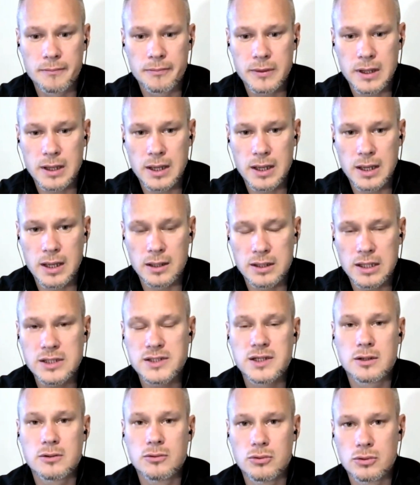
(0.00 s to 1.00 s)
And that's
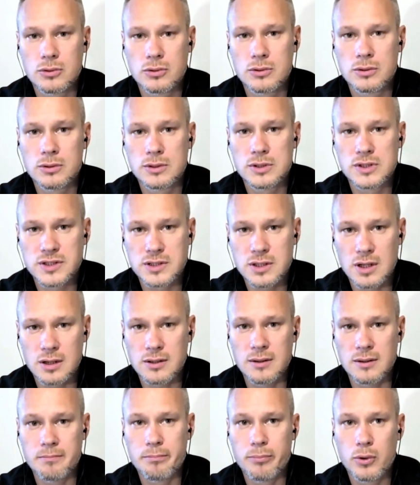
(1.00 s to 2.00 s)
a good
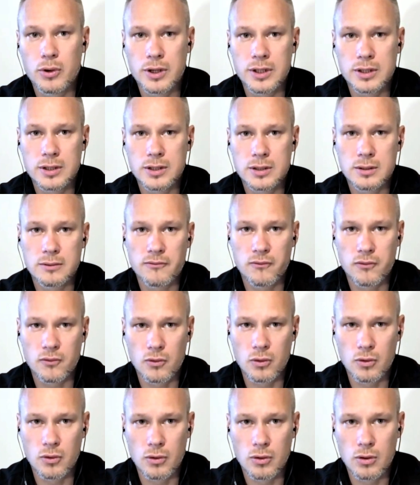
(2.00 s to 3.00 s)
starting point
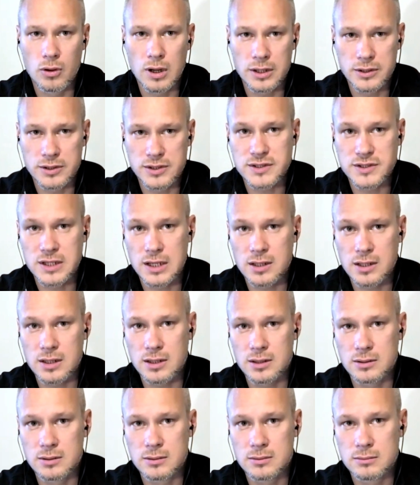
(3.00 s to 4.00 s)
for
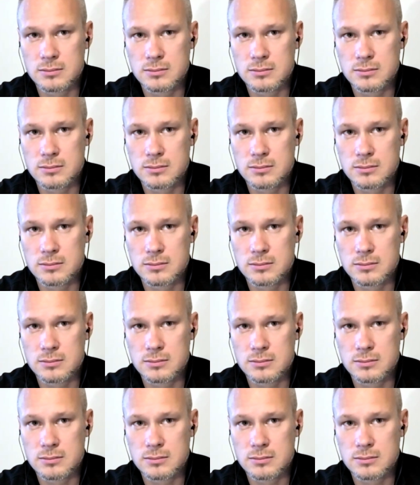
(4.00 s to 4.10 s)
understanding